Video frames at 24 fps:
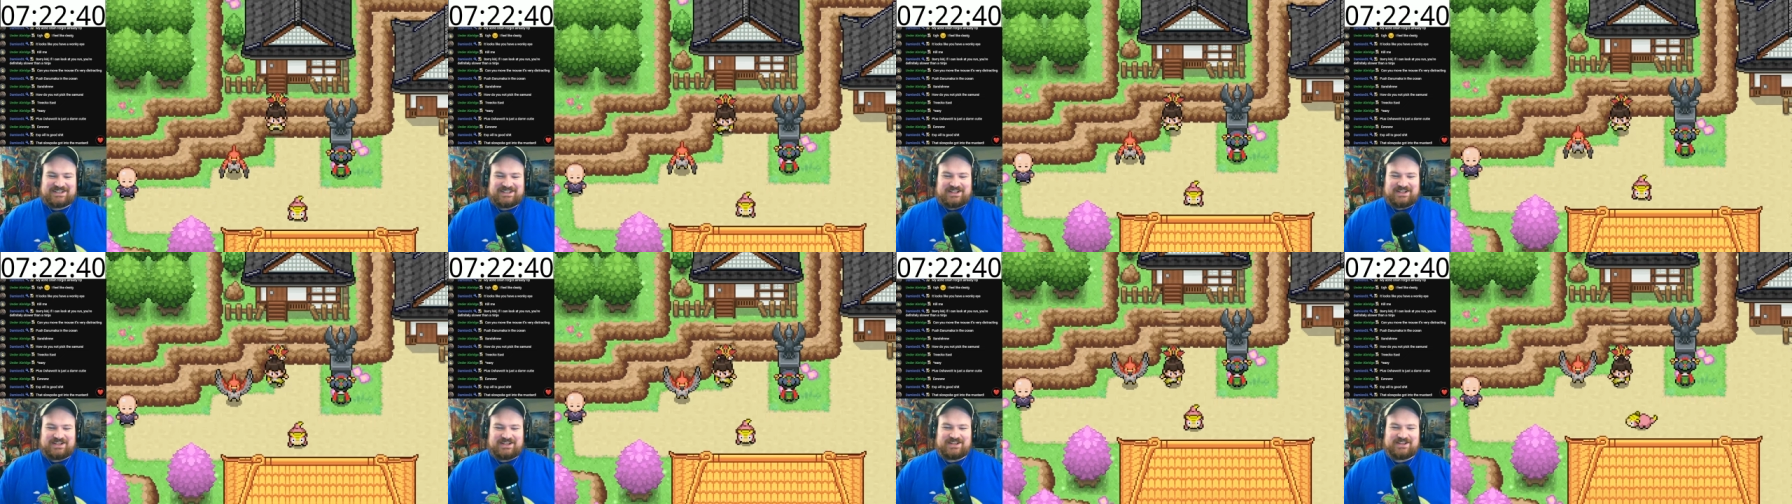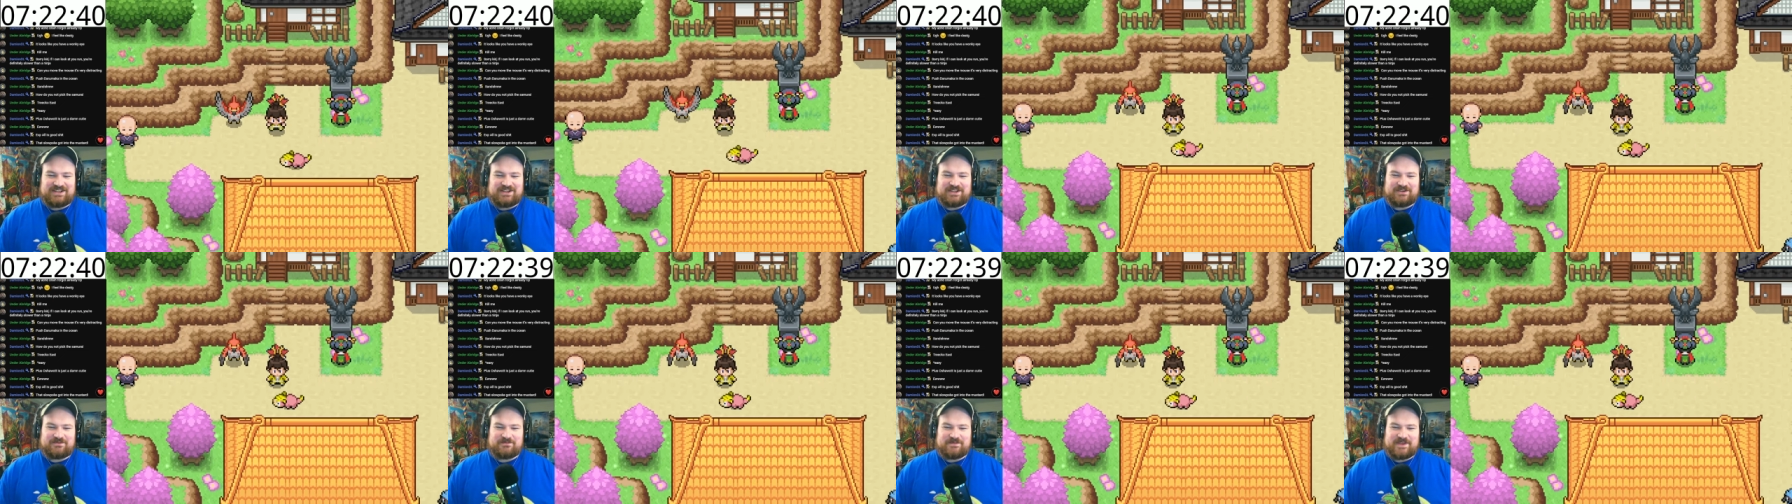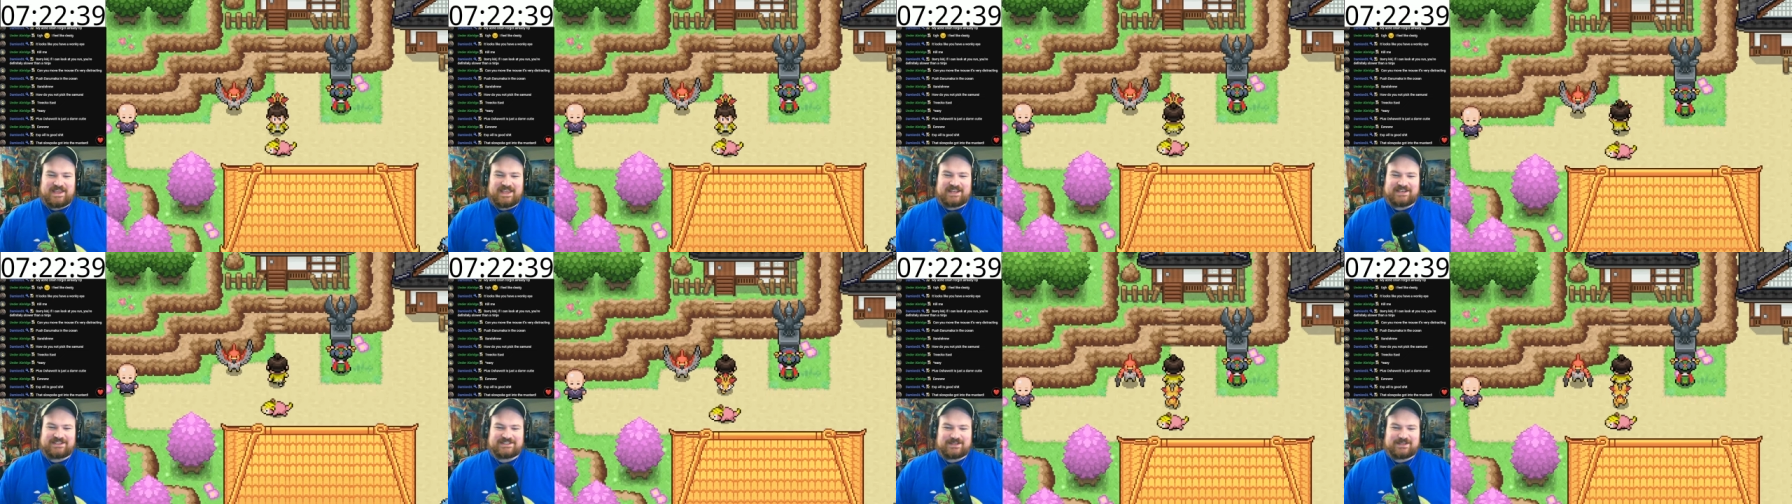Oh,
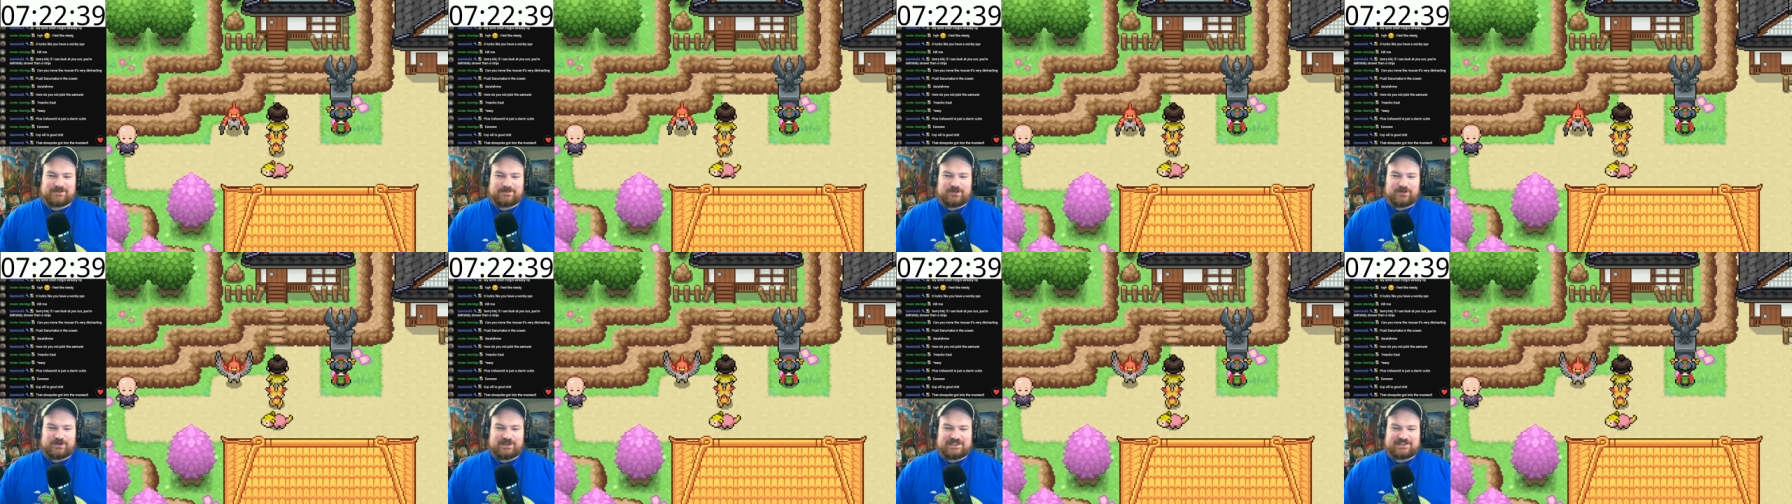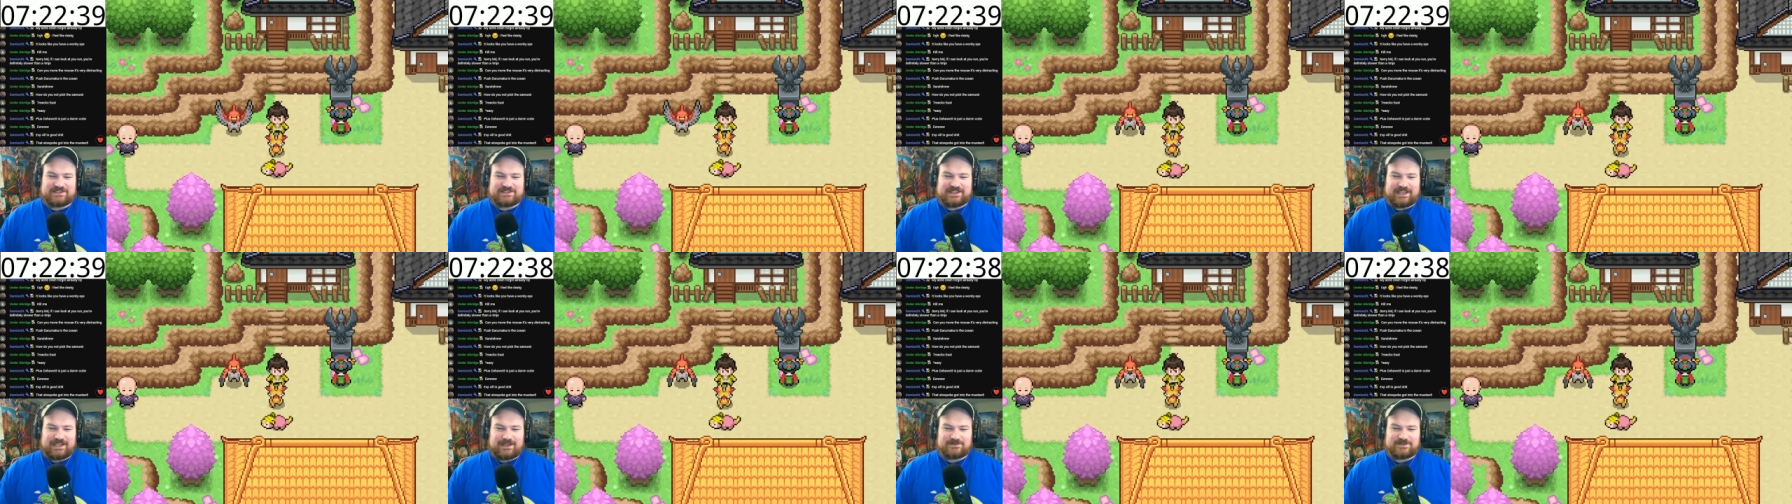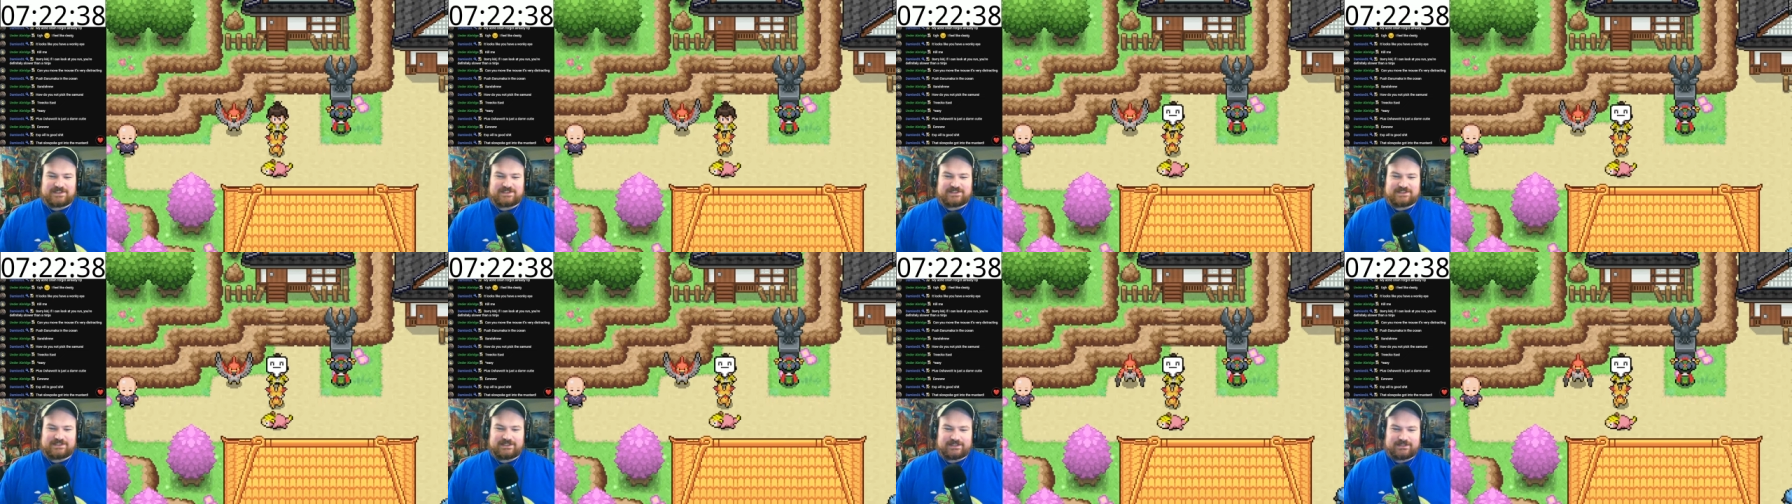man, it's going to be one of these games,
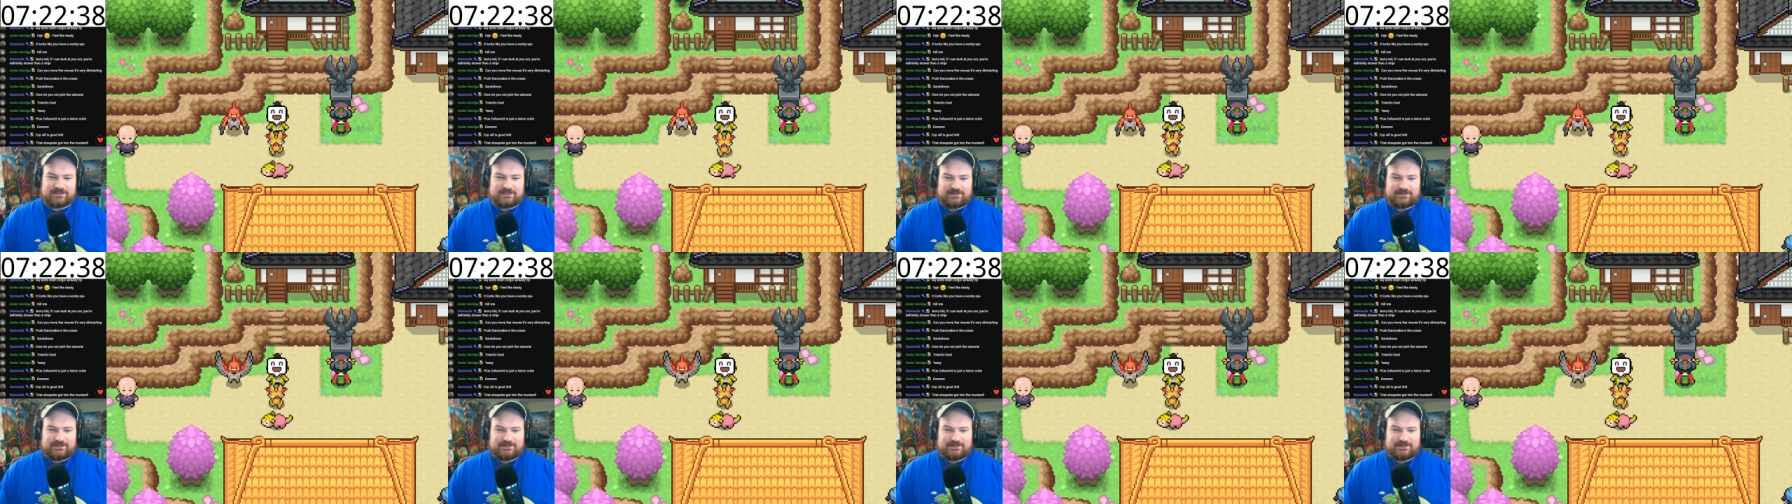isn't it?